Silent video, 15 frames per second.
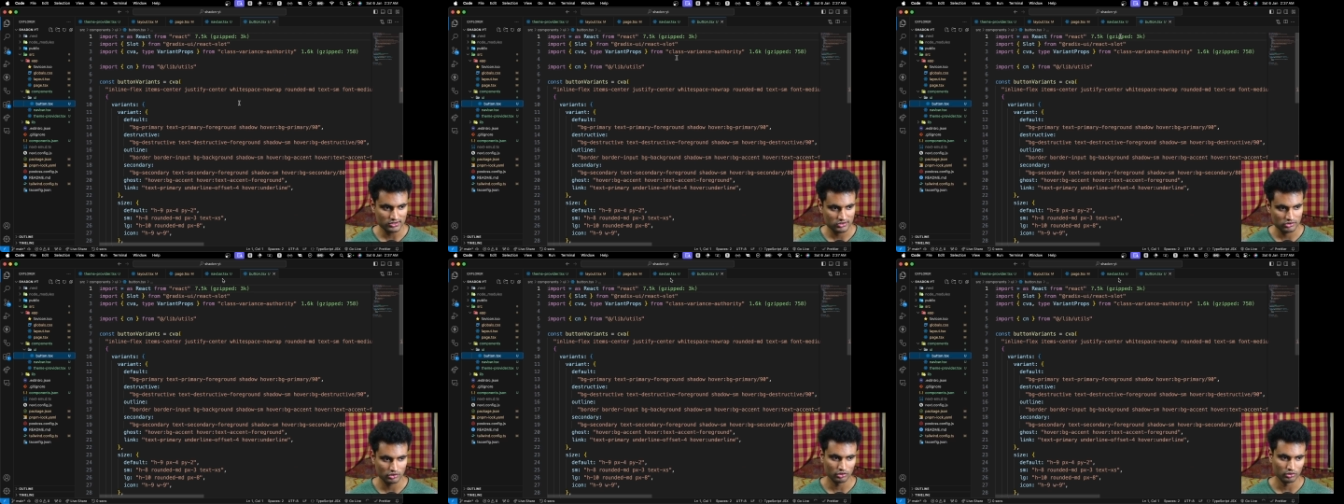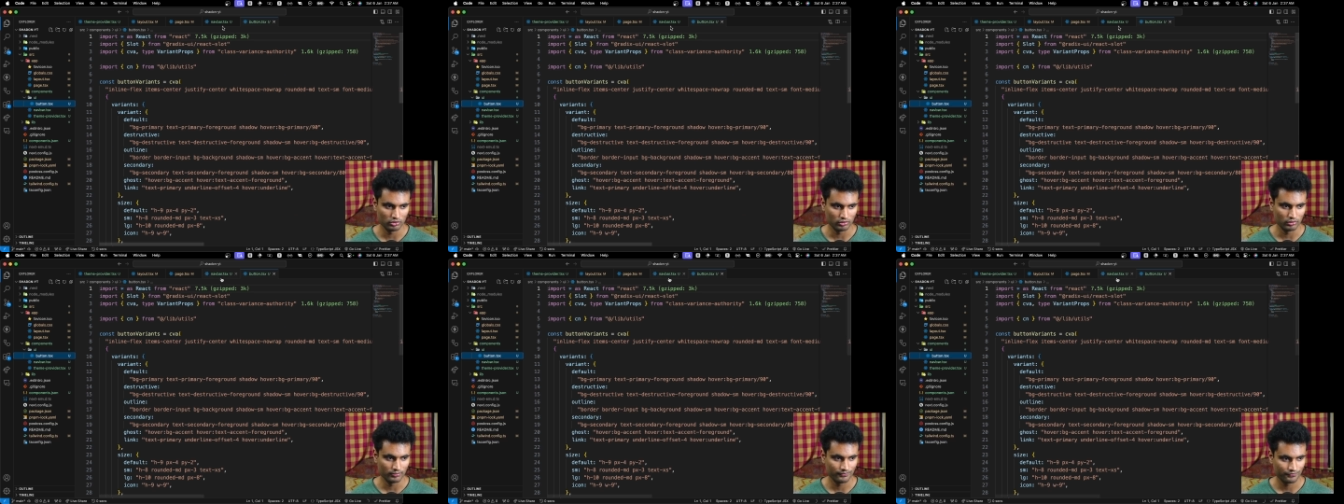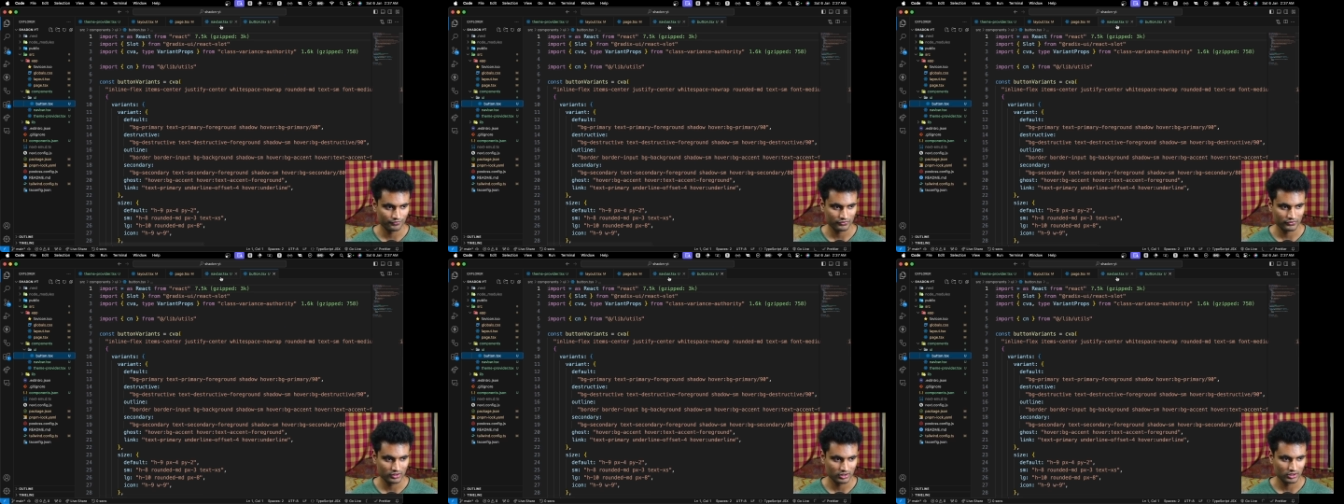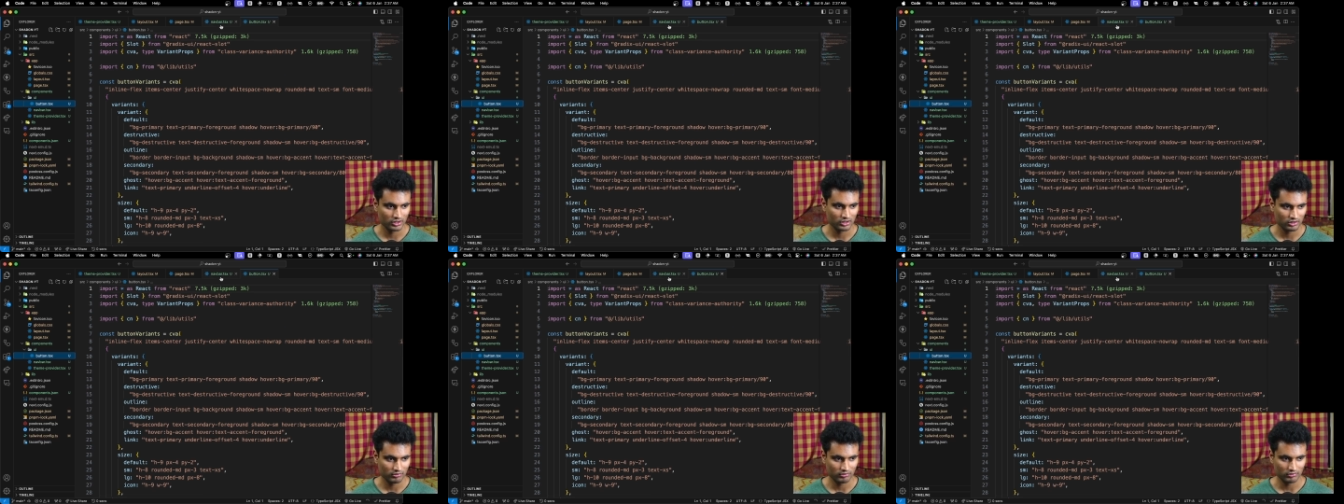So
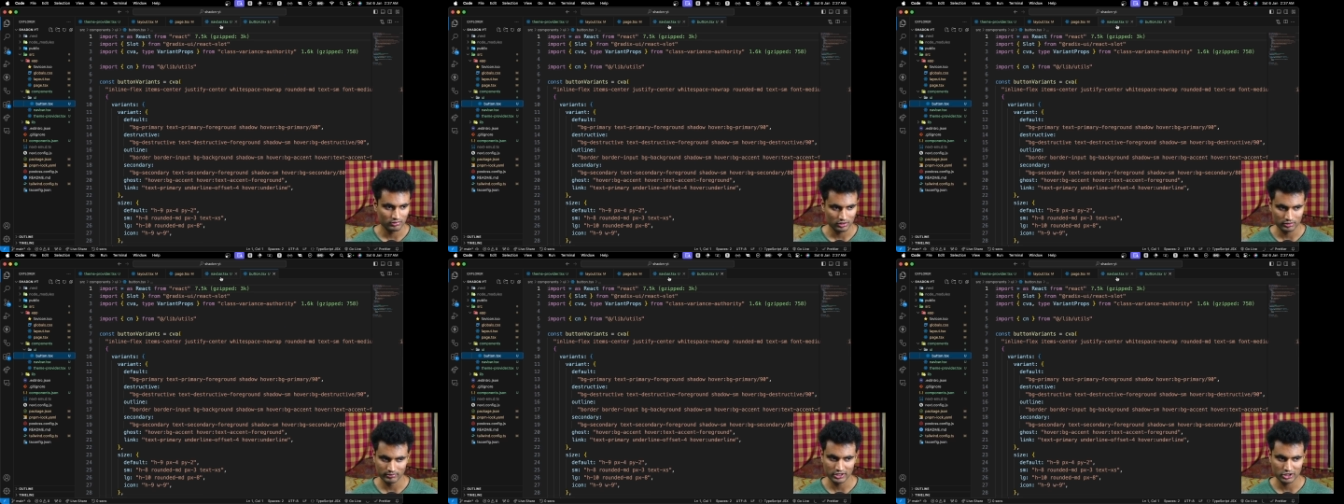make